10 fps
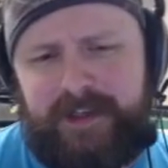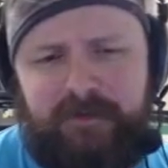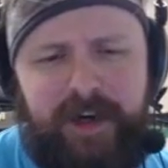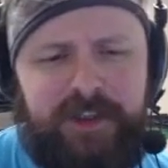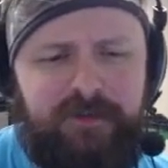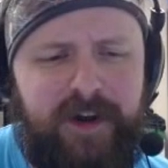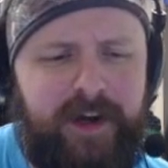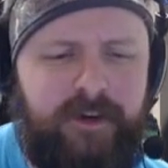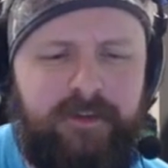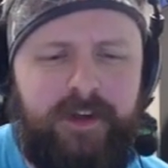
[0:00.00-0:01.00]
Rage
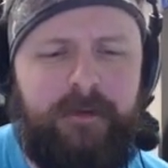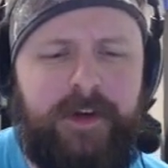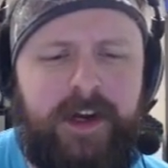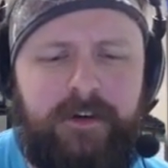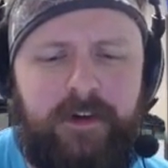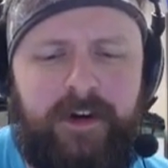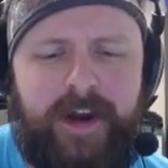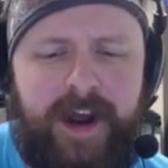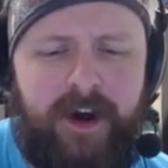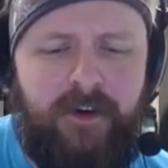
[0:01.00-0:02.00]
Rhino, you know what we got going on
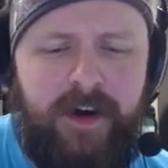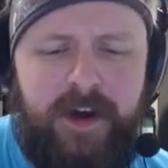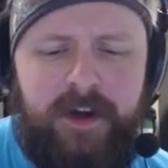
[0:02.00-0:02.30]
now.